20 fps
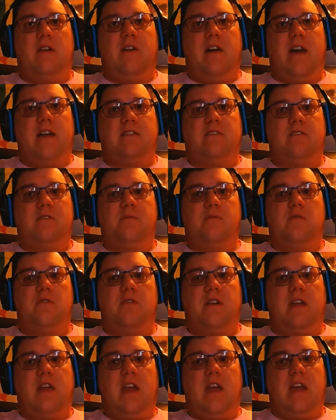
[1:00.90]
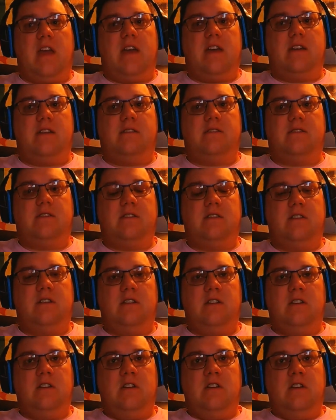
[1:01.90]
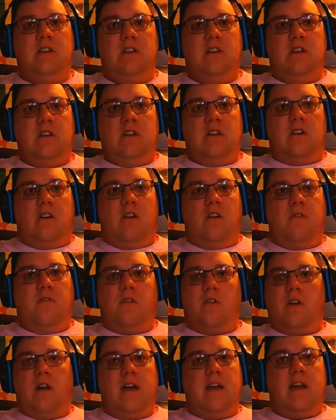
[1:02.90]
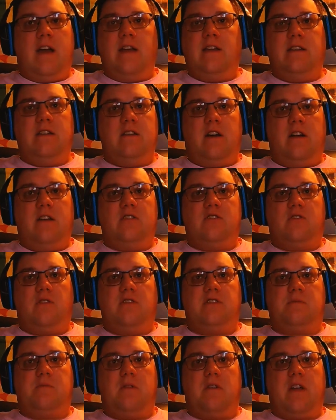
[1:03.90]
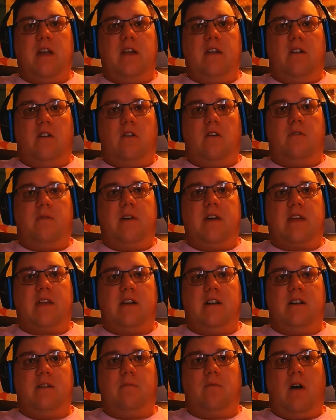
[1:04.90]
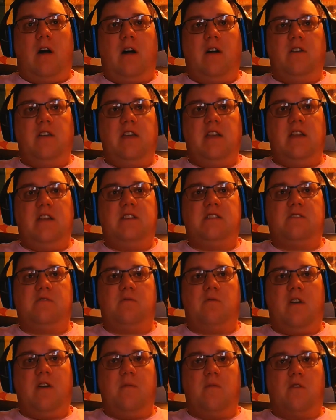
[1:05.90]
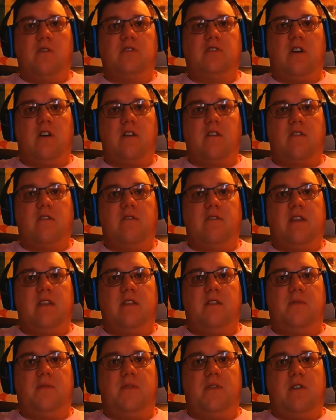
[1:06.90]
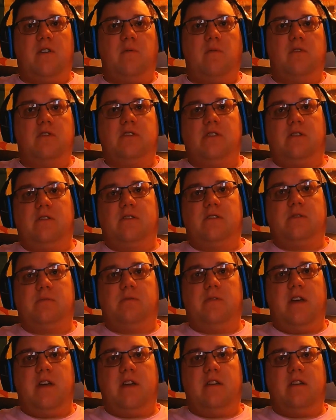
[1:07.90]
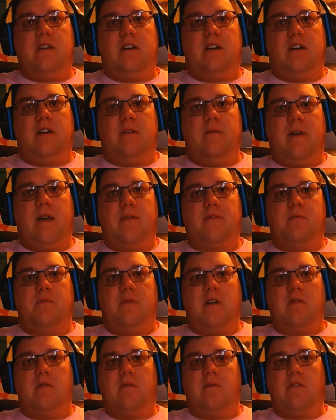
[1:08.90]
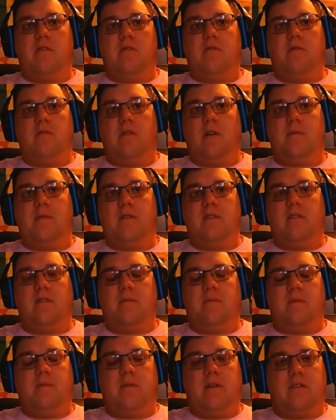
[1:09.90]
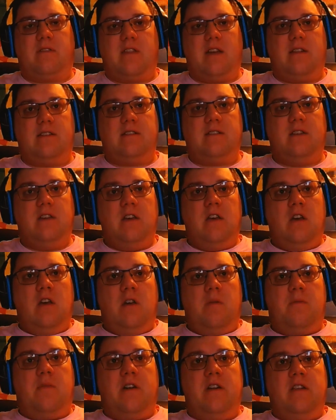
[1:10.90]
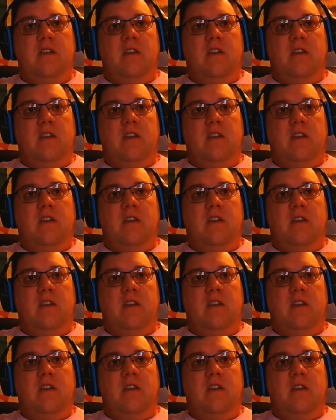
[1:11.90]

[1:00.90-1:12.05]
act of the book, and overall I did not enjoy this book at all. Like, while it is way more darker than the film, which I'll explain after my review about that, but